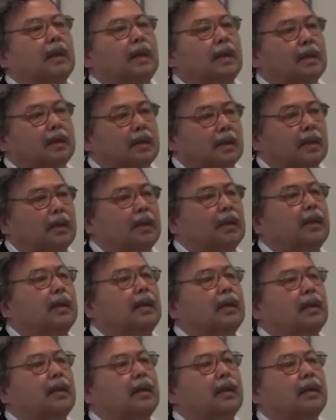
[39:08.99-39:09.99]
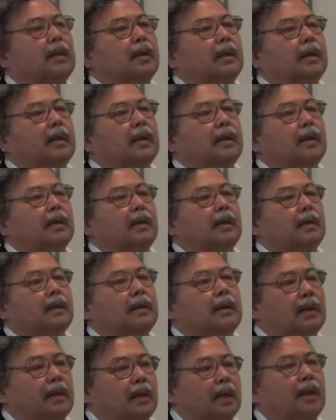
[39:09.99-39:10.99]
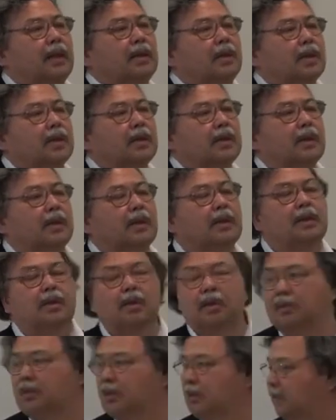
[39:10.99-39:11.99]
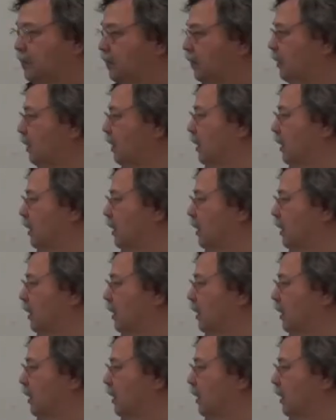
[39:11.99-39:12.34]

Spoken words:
the largest in terms of